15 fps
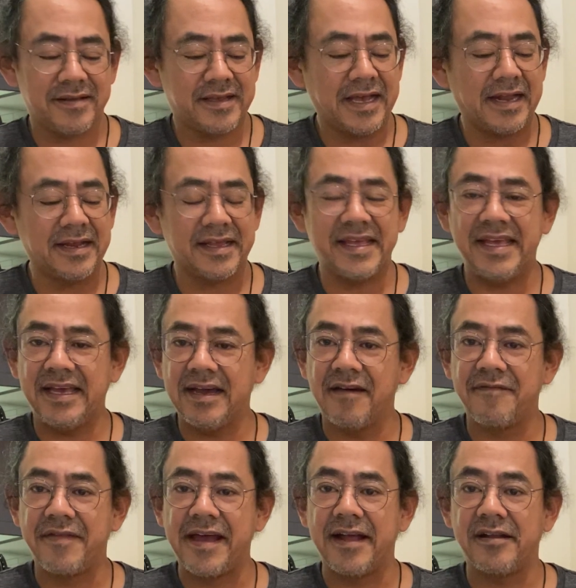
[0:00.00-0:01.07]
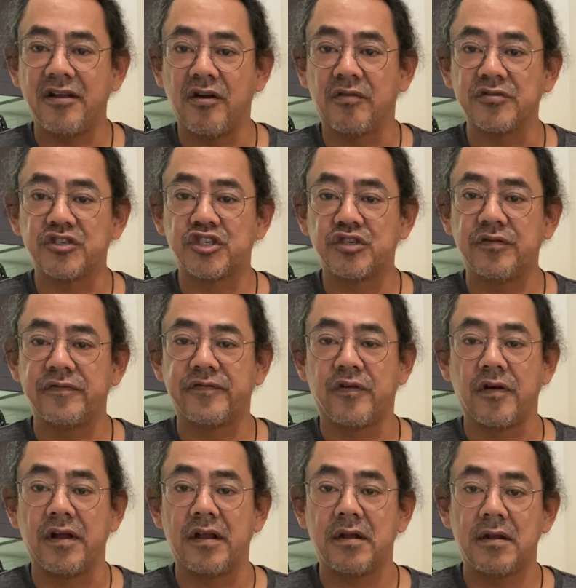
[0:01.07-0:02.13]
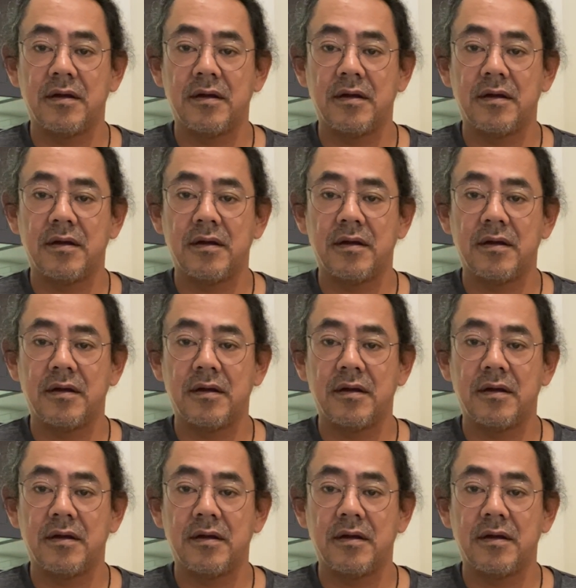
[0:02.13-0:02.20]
kind of key off that note, shoot for it.